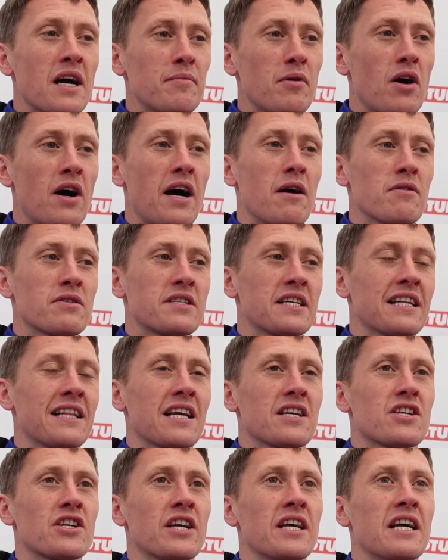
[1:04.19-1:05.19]
I bought a house here
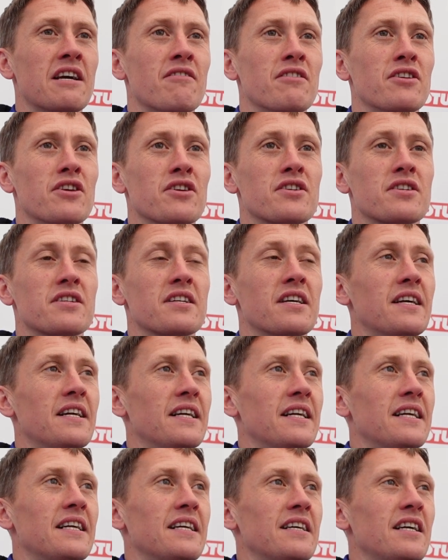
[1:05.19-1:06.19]
last year and it's
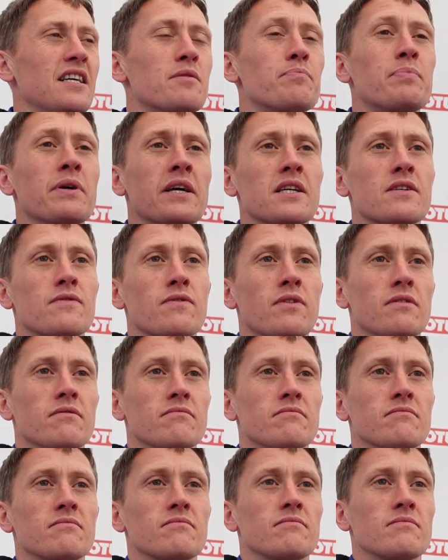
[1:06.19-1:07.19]
peaceful.
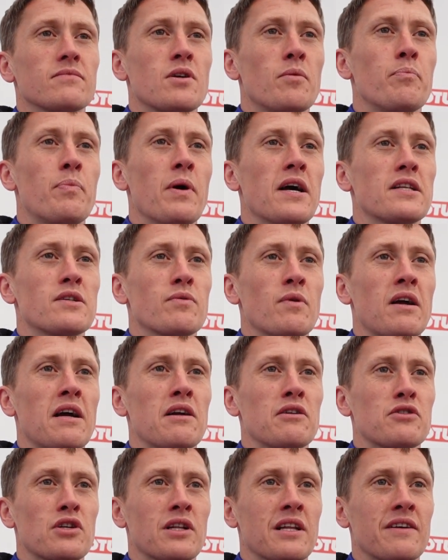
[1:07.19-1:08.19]
Compared to where I
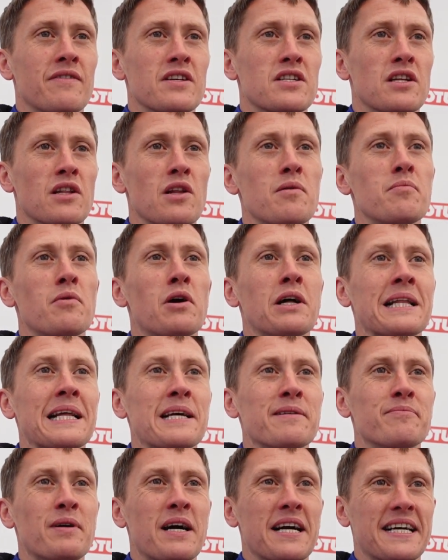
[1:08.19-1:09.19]
used to live, it's a lot more
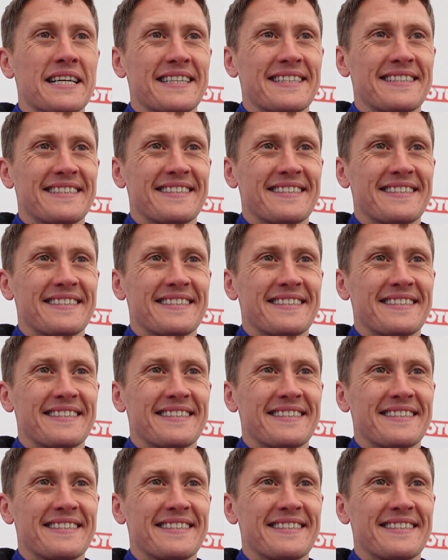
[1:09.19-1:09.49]
laid back.